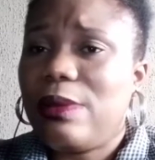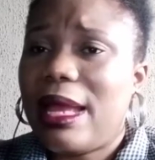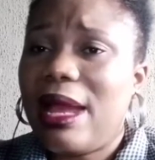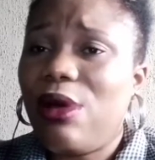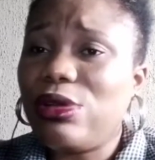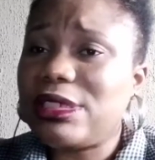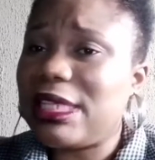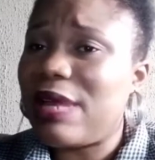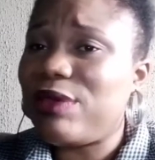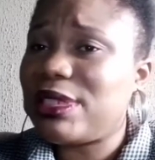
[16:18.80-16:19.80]

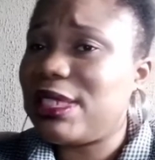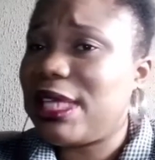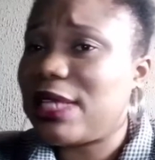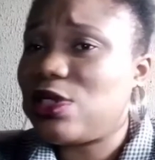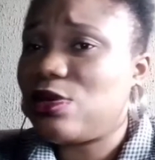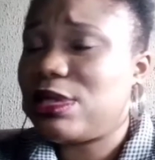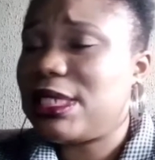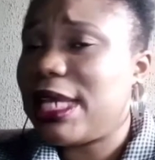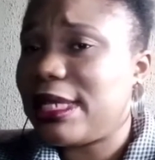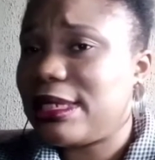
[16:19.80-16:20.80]
Until everything gets to
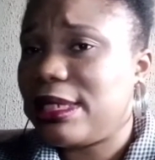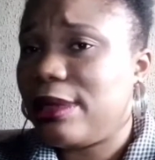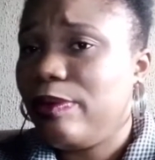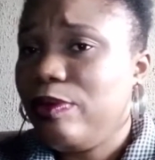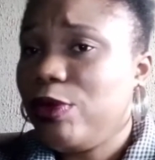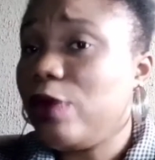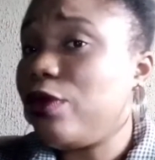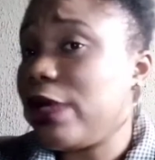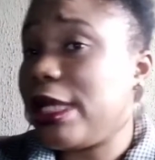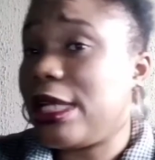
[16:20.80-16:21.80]
30. Don't
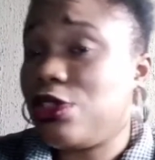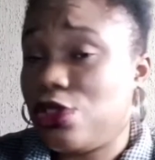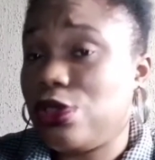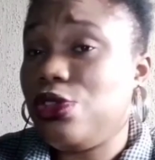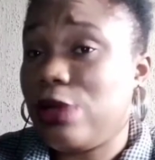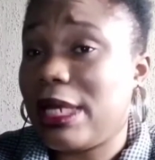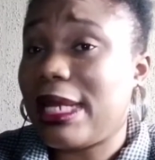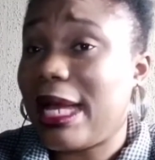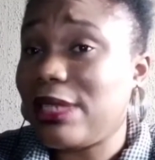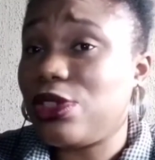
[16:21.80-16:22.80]
forget that you can
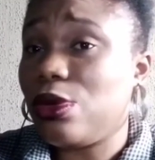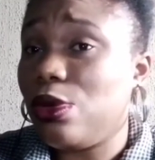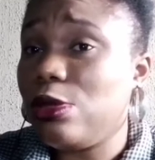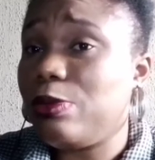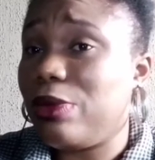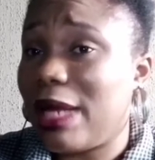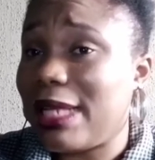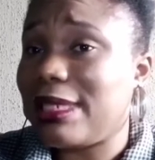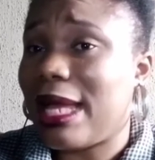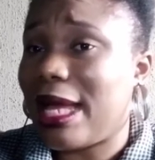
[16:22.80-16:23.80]
add your own
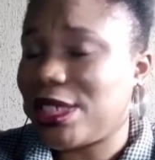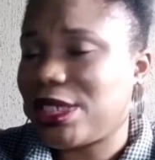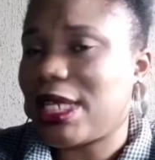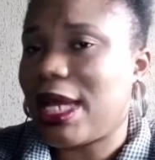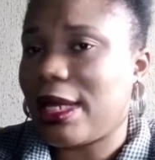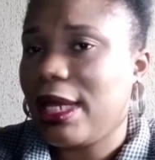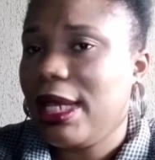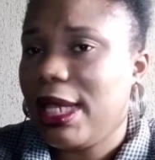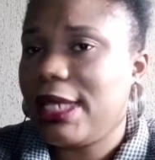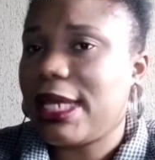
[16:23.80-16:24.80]
brand hashtag.
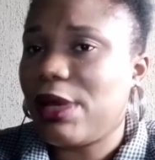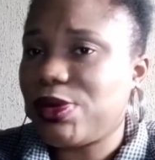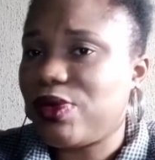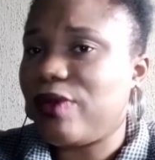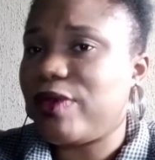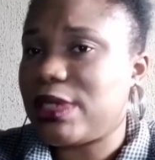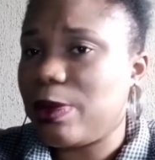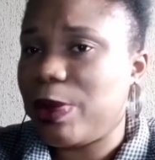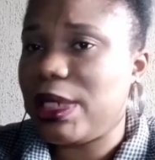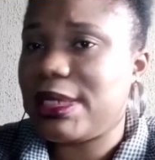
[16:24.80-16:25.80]
It helps for
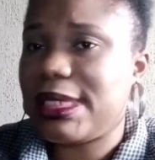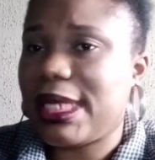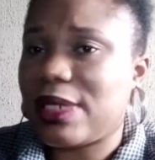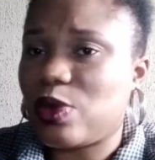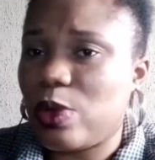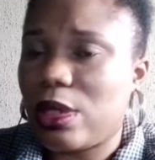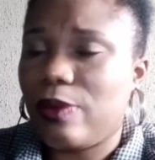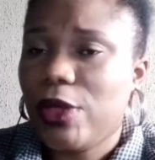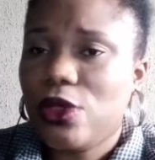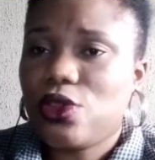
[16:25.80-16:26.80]
visibility as
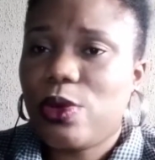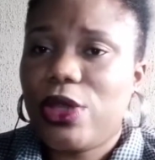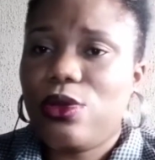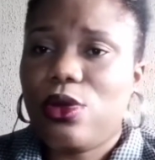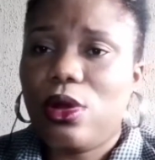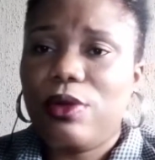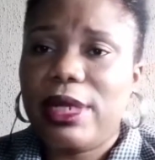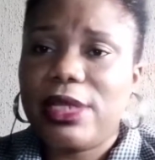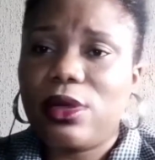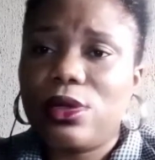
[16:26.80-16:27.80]
well. So when you
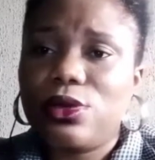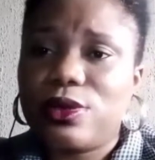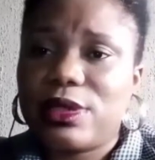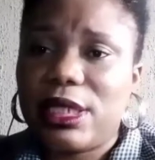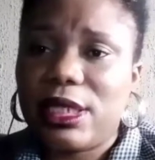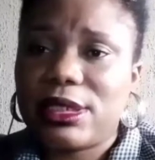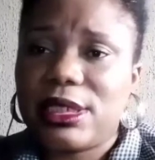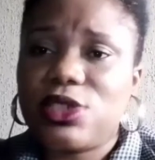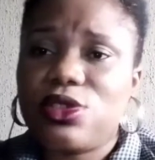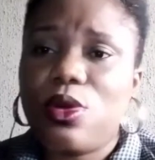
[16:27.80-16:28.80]
correlate all those things,
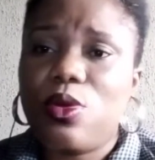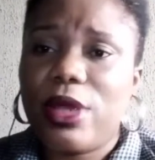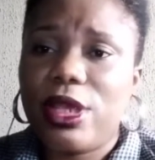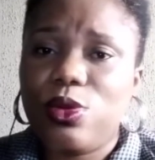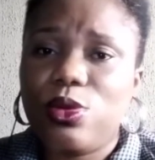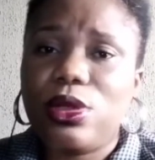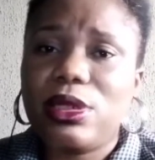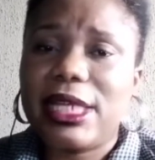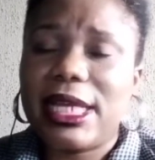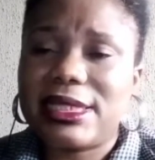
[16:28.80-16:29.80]
there's no way you will
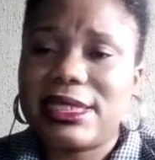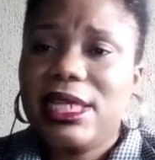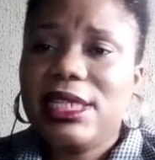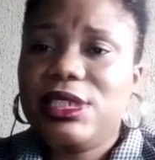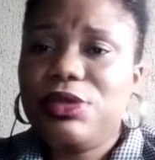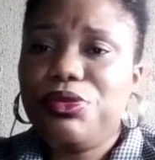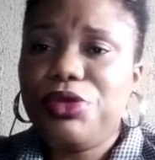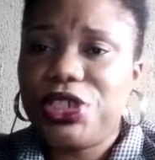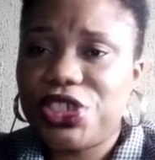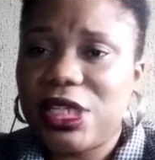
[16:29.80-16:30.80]
not get the
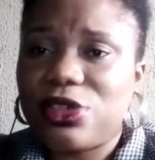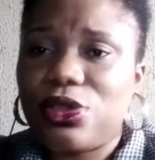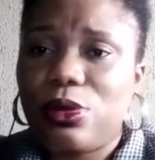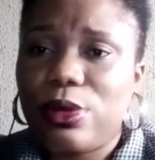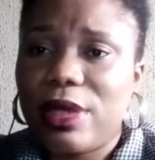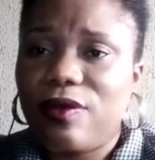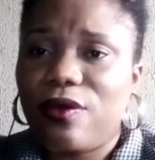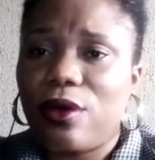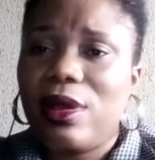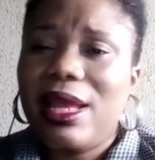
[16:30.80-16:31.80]
reach that you're looking
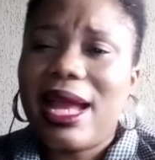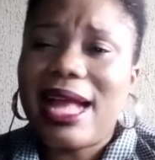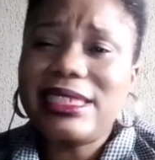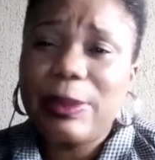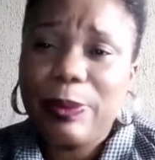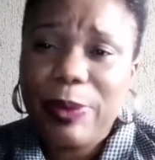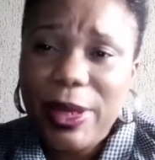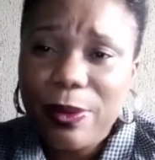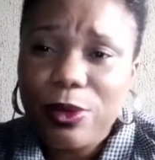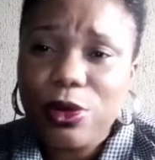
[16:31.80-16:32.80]
for, and the
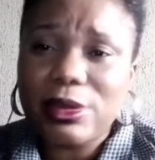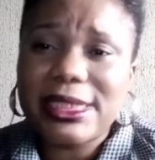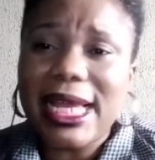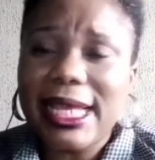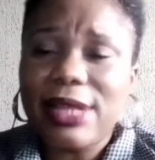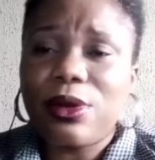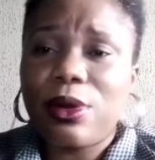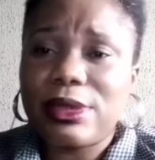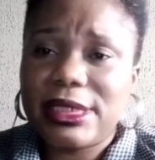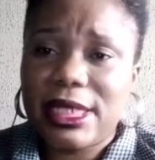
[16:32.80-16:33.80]
people, your target
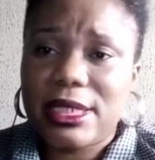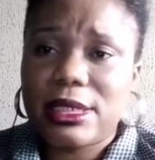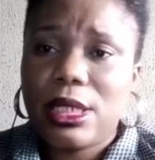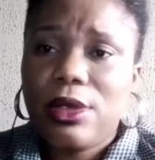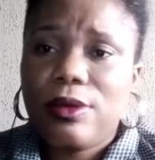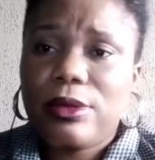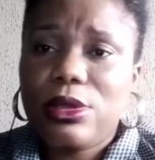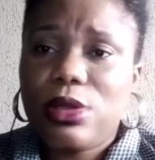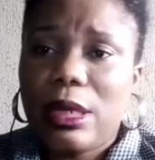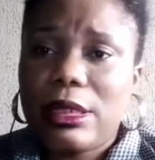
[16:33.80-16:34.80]
audience,
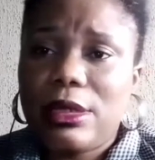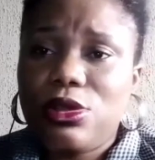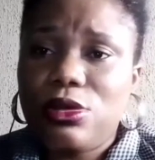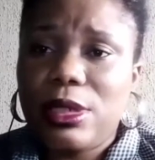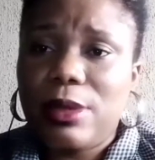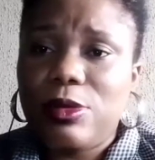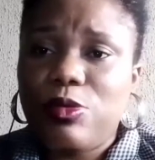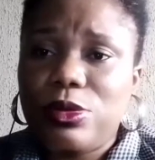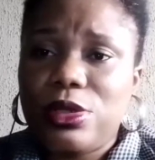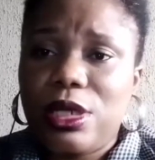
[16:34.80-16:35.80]

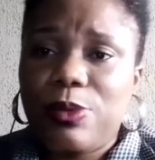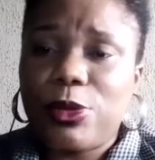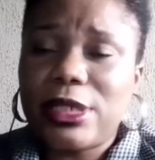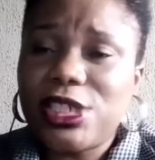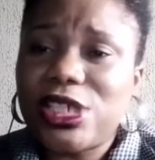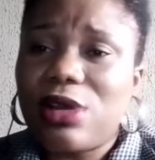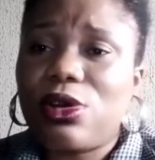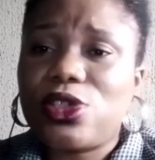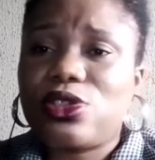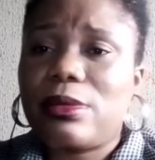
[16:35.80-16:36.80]
the potential
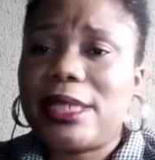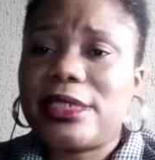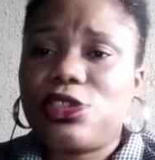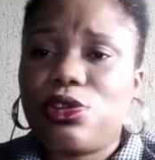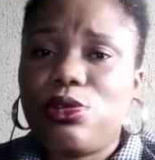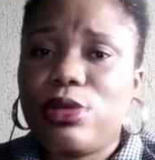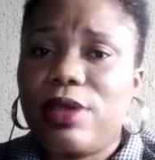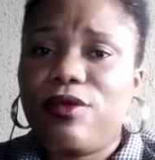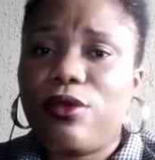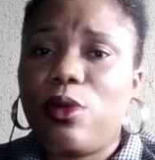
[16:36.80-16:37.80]
customers that you're
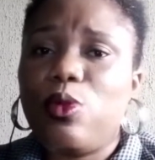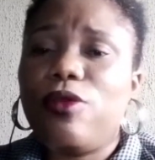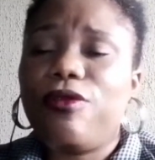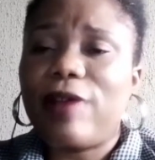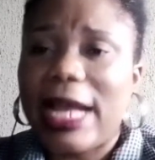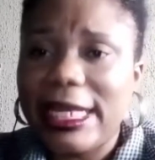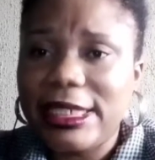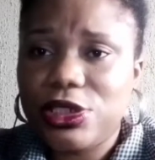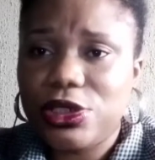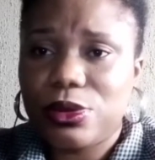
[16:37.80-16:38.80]
looking for will
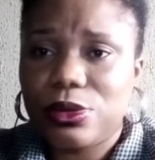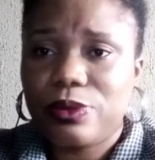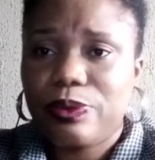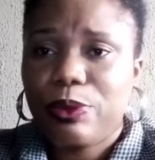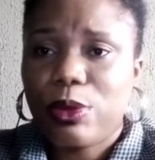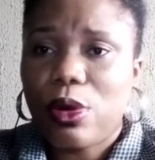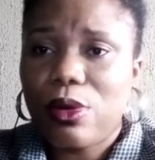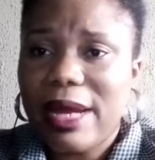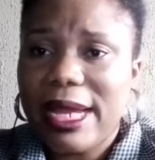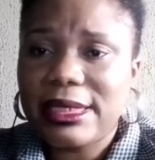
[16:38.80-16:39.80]
find you. All
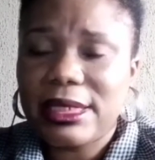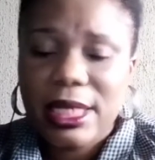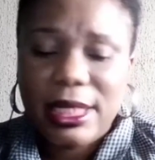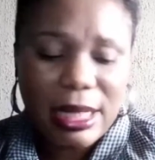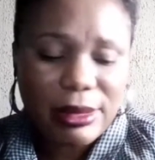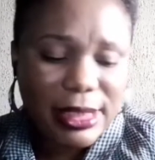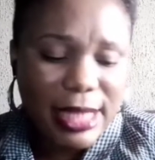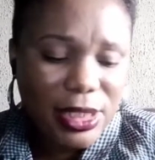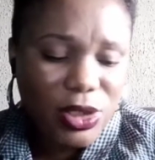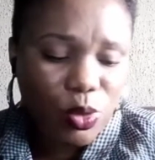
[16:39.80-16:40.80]
right, now the
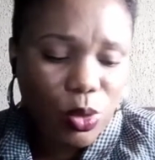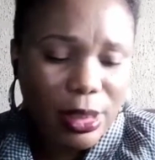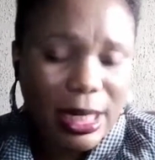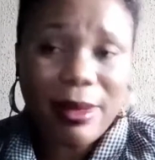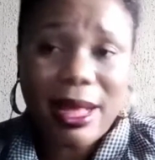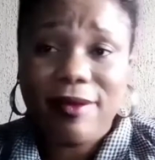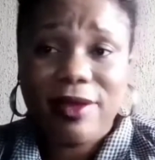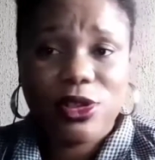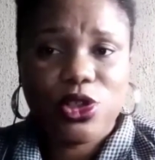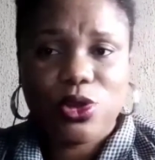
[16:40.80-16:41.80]
next one, I'm
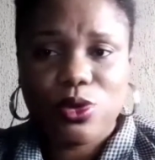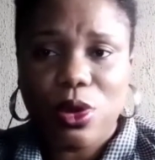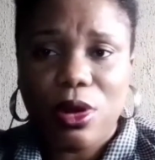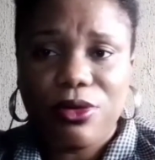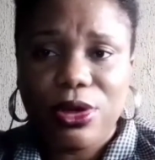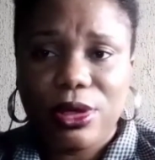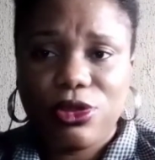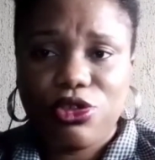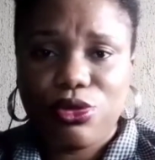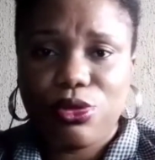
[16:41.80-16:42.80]
having to hurry
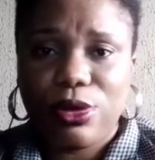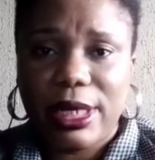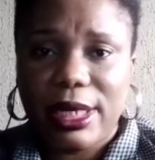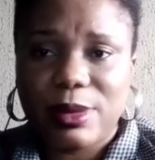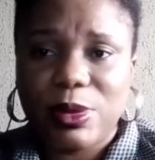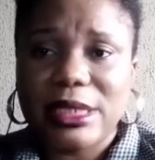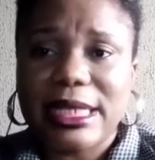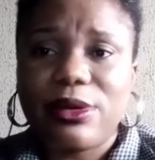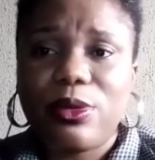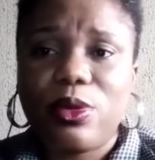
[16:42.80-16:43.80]
through it because
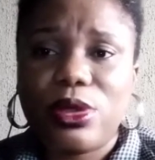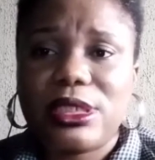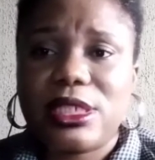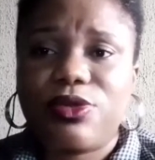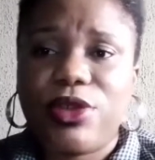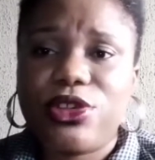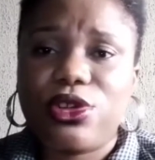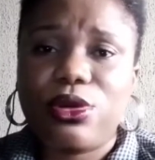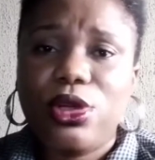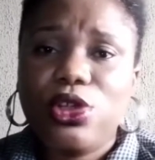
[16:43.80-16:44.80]
I don't want this
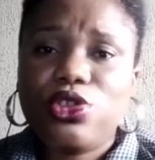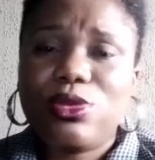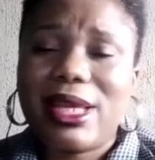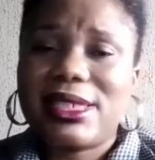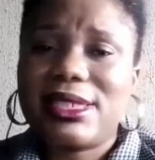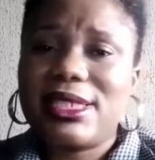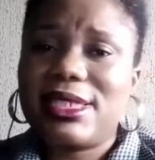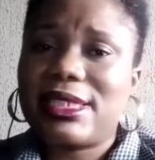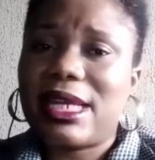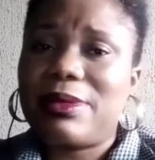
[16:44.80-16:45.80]
video to exceed
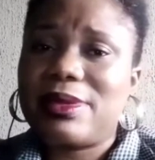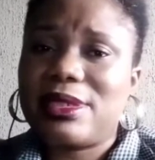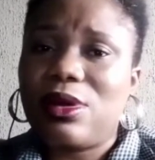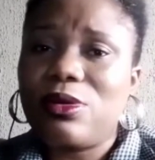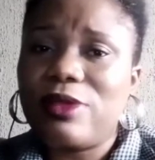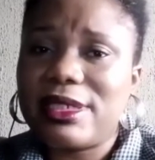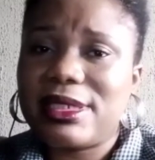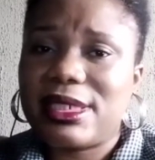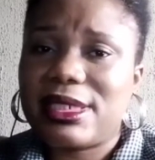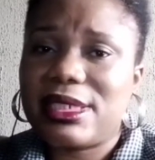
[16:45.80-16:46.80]
the time. It's already
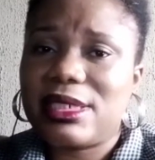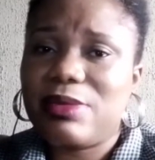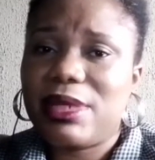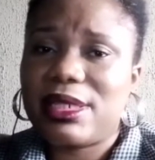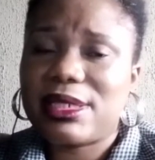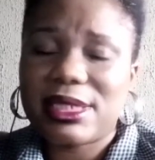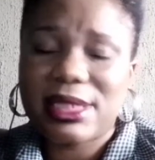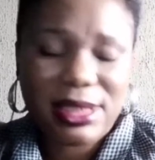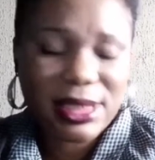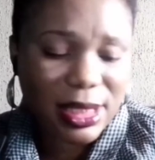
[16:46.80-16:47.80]
16 minutes as
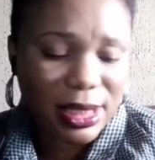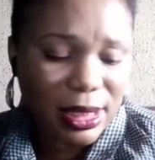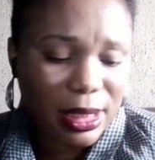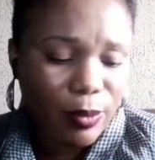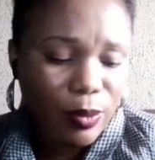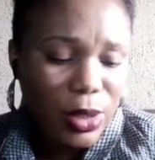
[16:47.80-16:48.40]
I say it now.